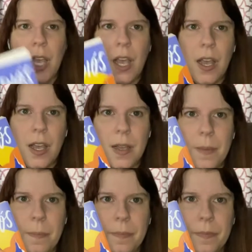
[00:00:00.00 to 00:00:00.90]

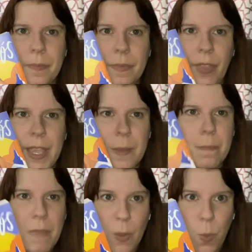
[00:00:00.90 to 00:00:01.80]
like
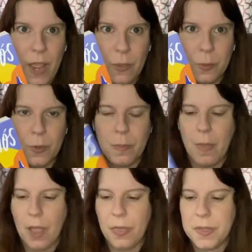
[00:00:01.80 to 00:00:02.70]
midway through the
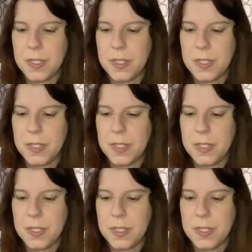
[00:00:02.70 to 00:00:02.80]
month.